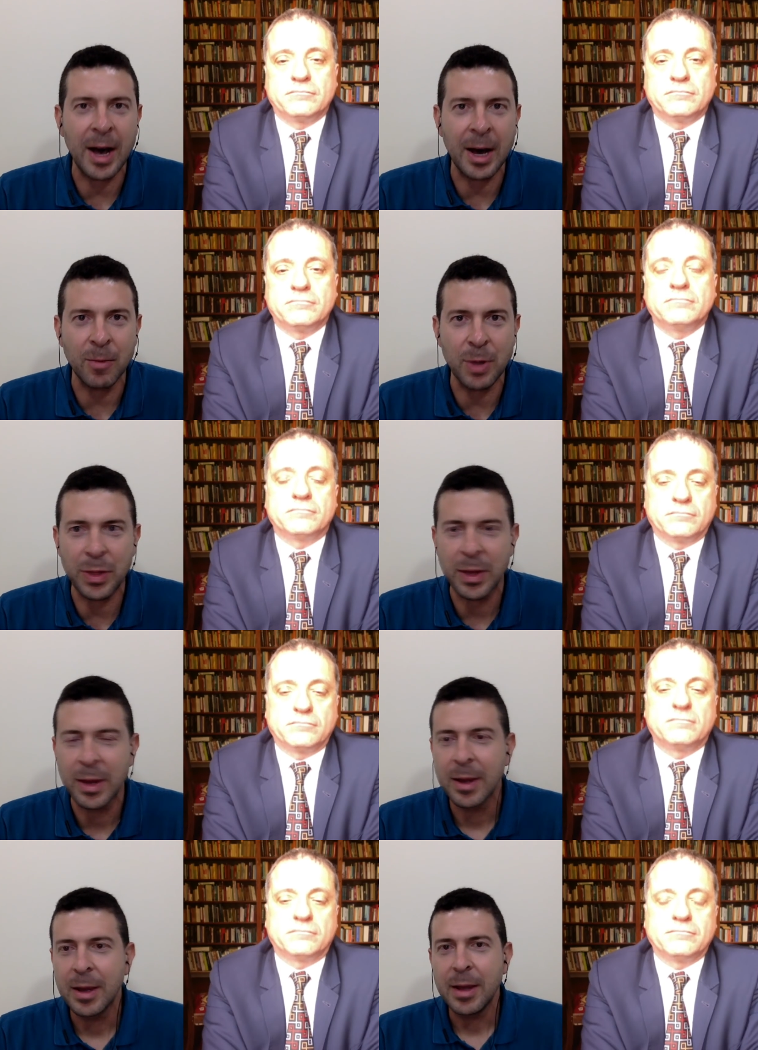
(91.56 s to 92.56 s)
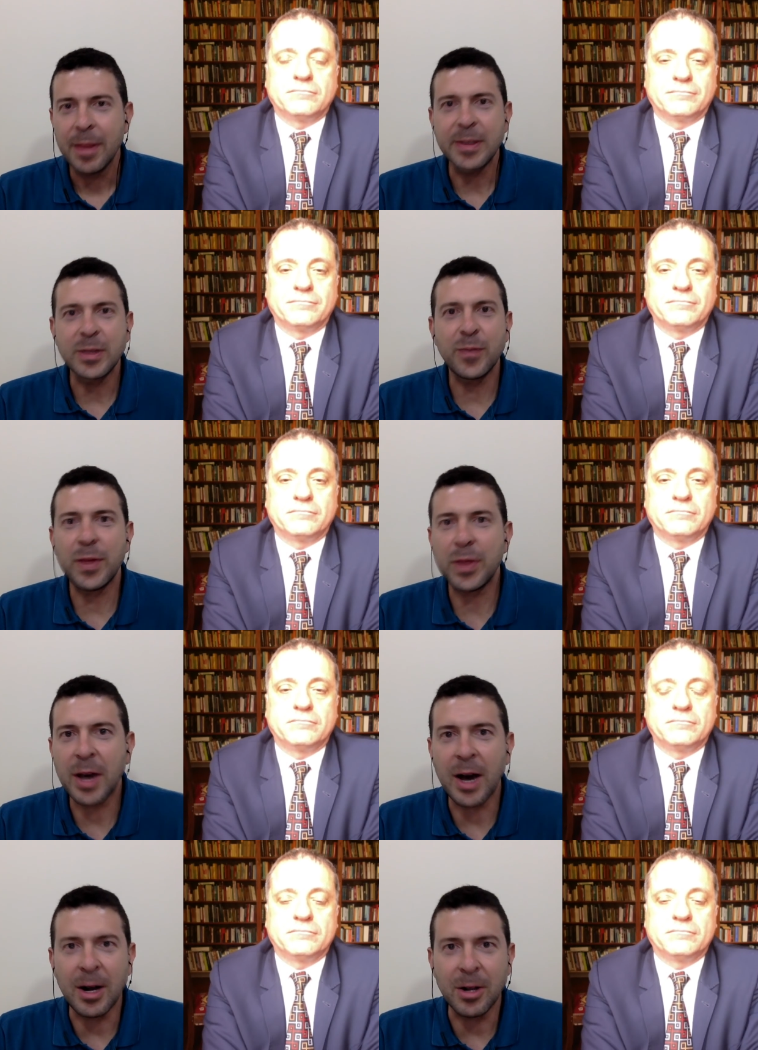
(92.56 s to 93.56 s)
Speaker 1: on with this Fifth
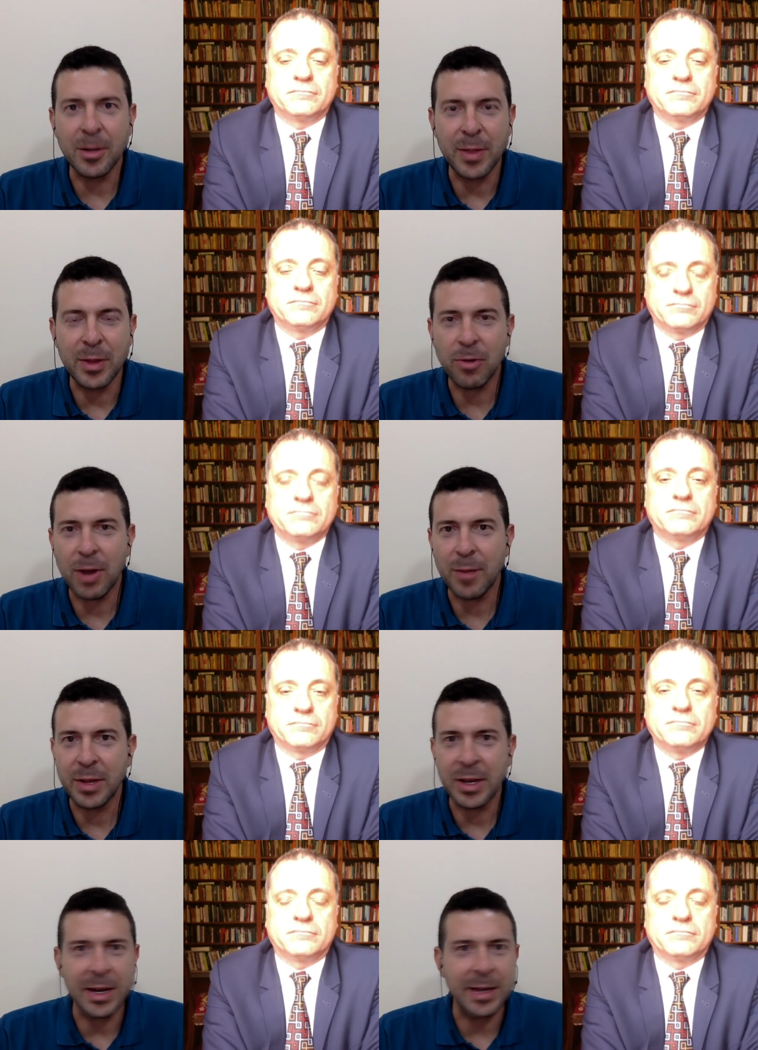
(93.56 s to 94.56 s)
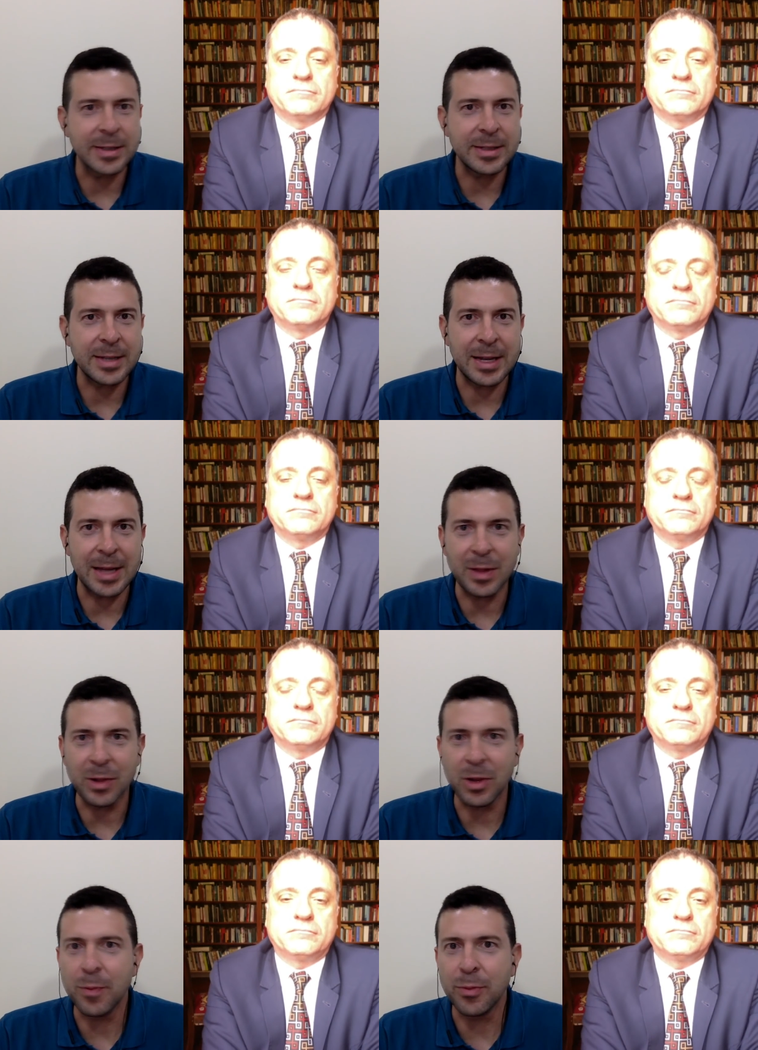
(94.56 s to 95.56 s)
Column in the Kremlin and the
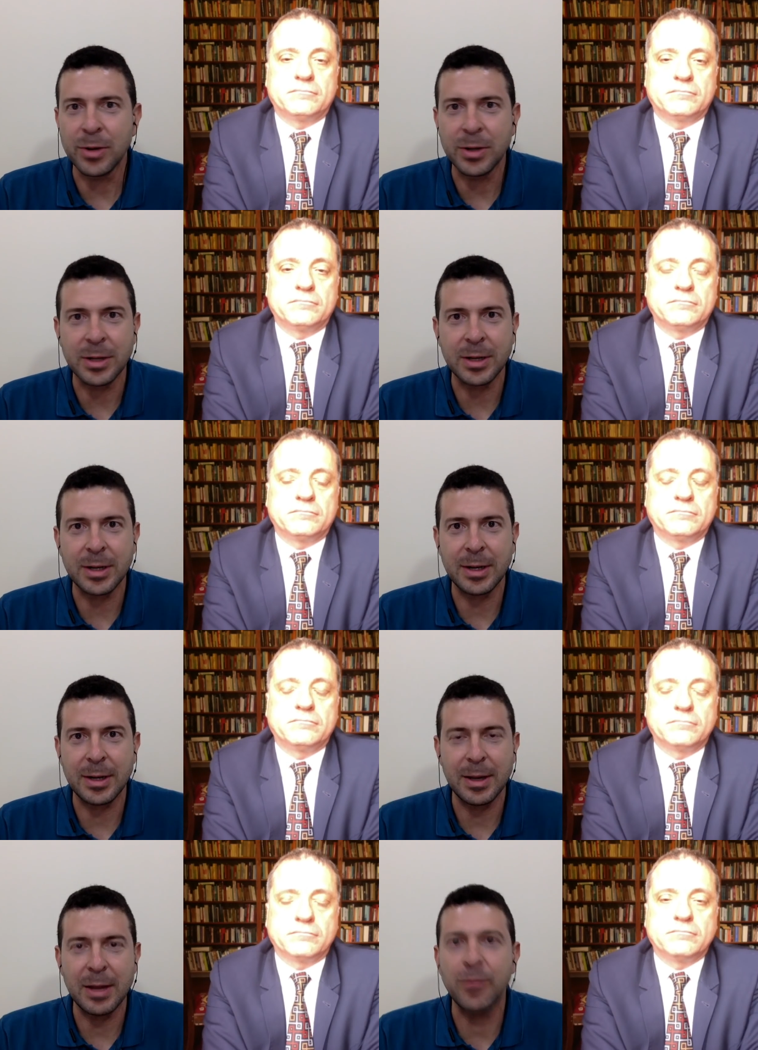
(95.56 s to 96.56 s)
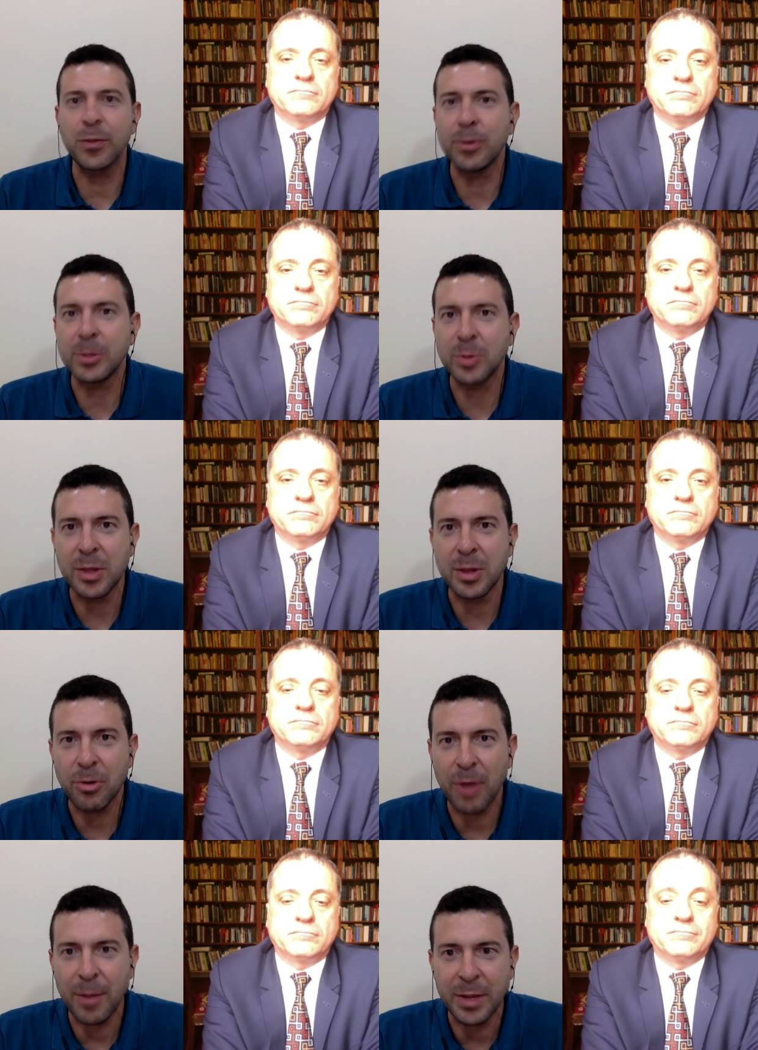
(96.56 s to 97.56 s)
liberal influence within the
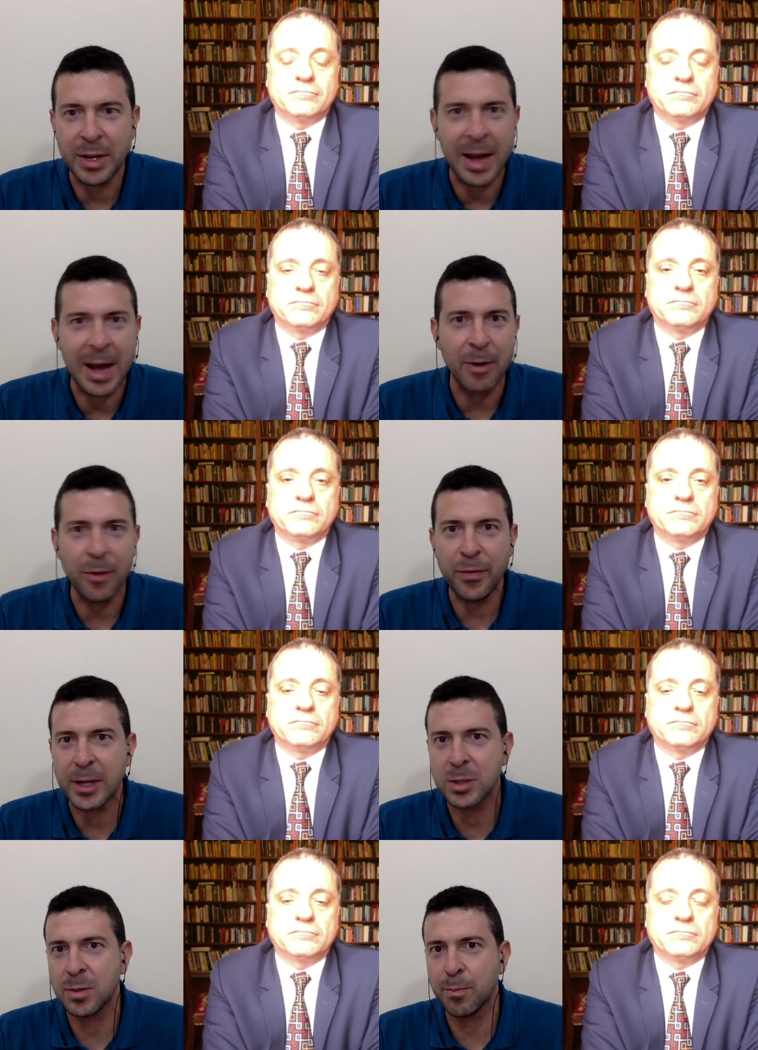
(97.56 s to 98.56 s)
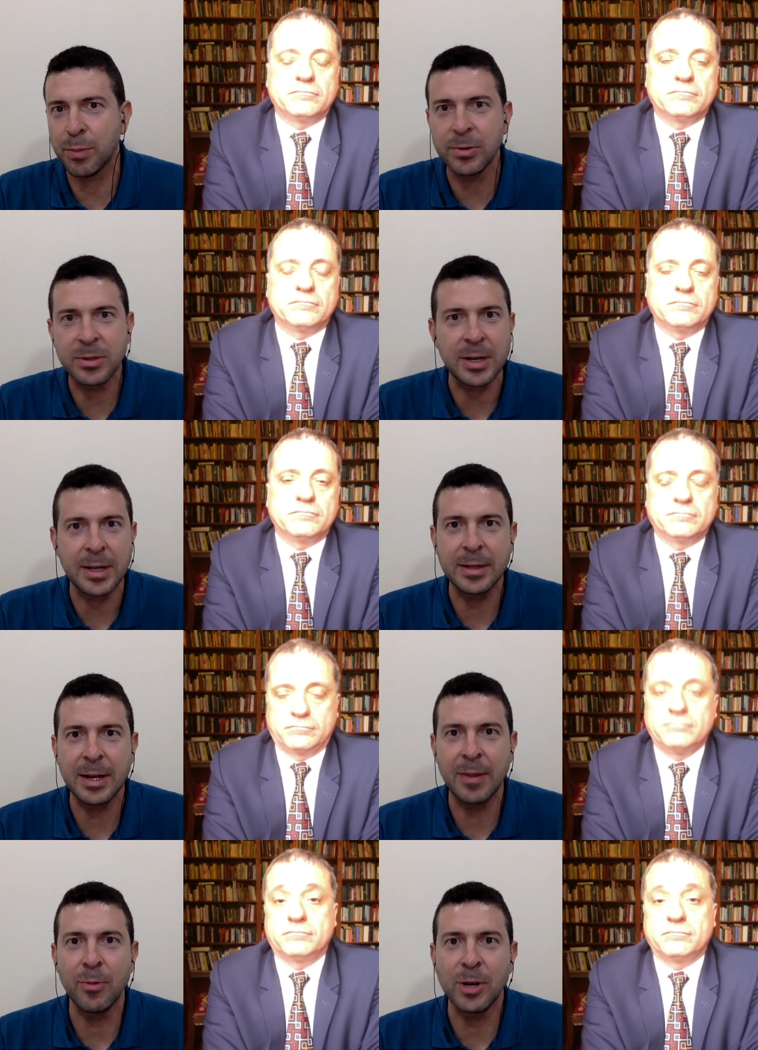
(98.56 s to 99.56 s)
Kremlin and how it affects Putin
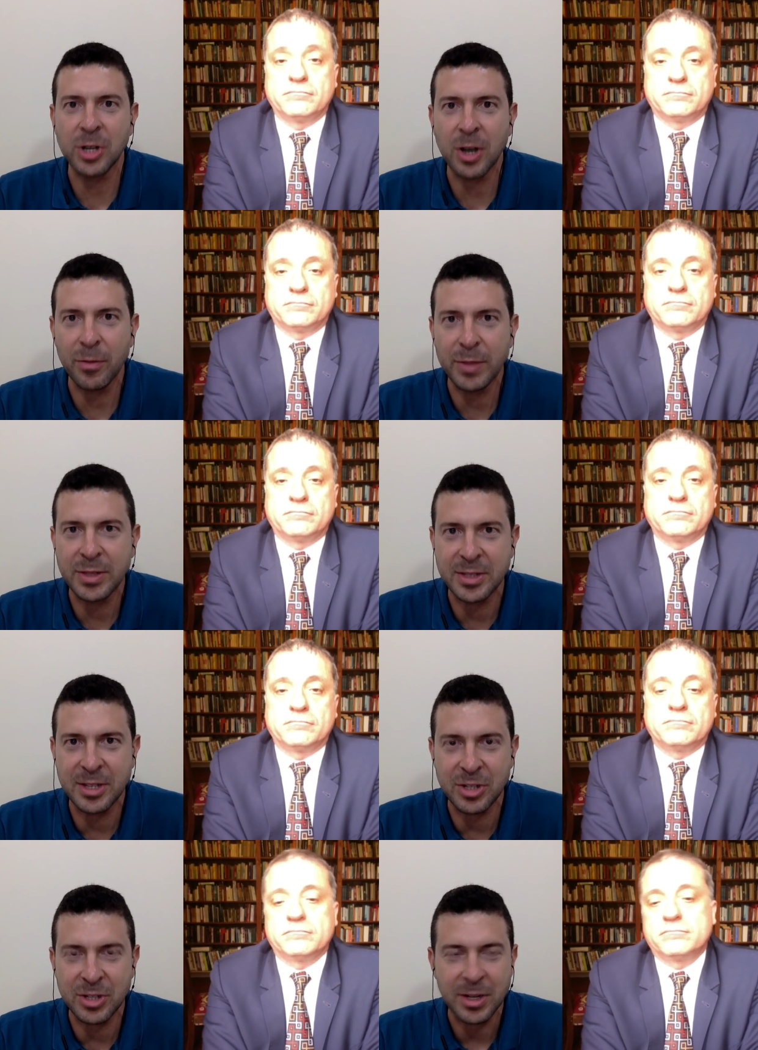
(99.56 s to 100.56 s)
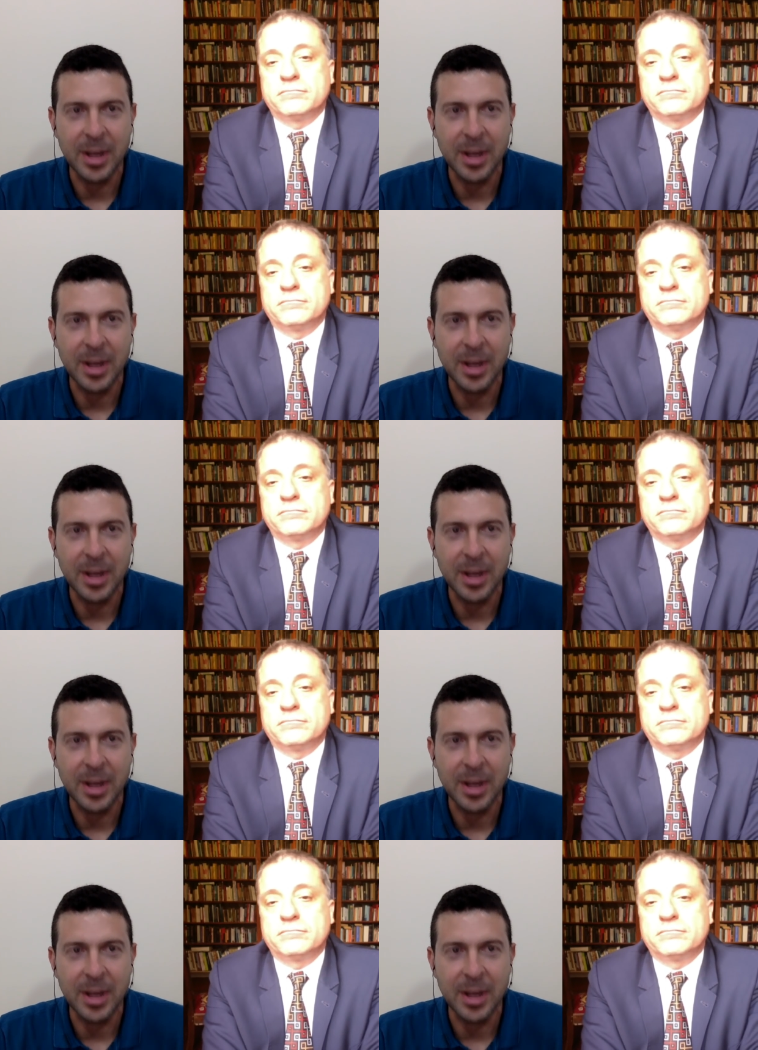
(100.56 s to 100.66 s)
and the Russian government's decision.